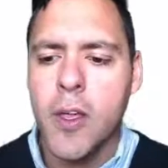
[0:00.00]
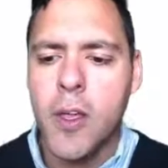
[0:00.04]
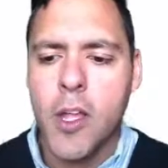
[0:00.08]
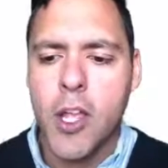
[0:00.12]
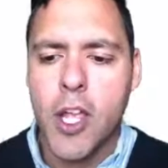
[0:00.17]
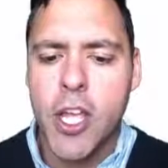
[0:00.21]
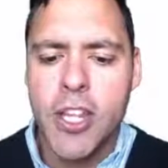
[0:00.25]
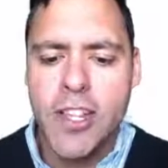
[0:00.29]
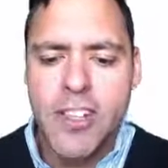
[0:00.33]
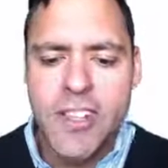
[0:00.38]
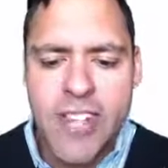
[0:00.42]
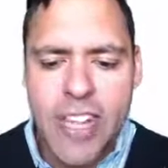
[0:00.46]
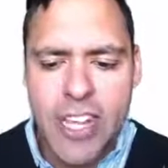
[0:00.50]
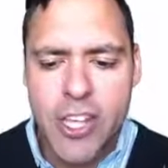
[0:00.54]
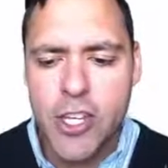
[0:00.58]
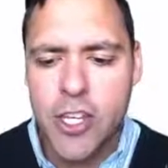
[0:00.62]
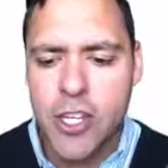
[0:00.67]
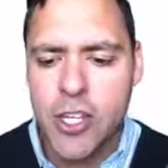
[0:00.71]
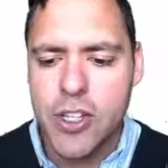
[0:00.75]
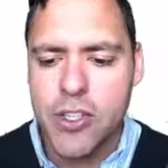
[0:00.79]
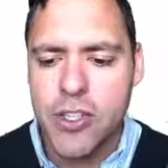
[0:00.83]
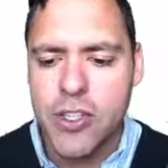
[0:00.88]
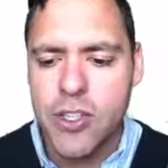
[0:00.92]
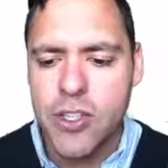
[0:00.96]

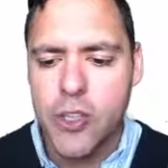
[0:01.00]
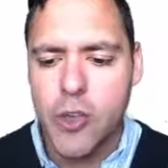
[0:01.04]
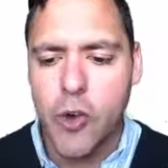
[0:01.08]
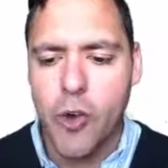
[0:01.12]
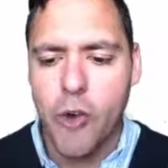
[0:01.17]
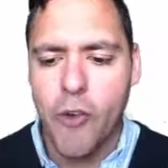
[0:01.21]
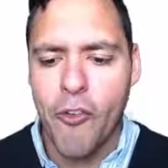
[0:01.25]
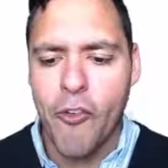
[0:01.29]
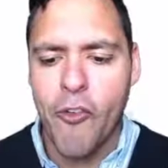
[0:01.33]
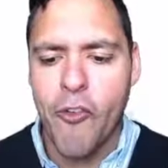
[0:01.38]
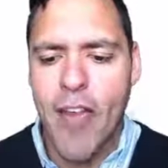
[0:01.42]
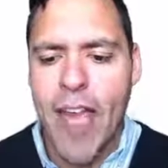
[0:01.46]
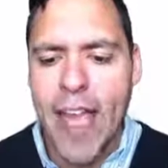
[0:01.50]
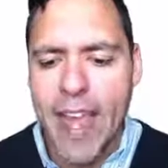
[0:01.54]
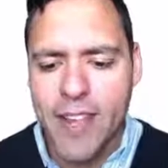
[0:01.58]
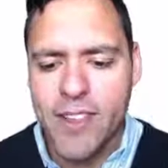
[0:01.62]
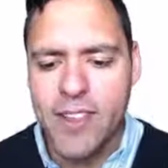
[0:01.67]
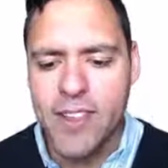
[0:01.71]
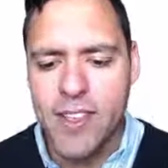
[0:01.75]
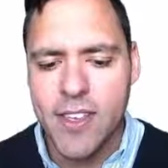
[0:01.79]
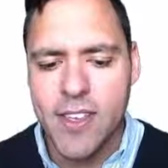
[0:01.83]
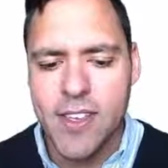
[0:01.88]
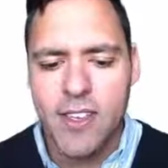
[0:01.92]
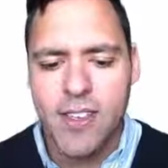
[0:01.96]
conditions or
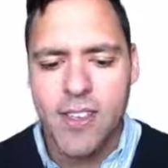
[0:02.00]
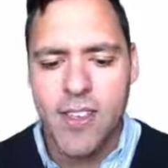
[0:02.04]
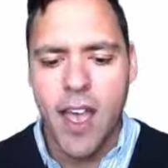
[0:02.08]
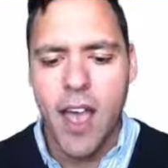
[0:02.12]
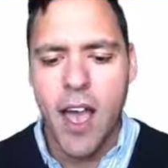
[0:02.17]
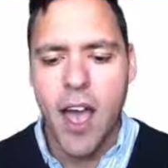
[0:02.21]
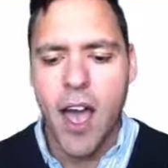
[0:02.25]
factors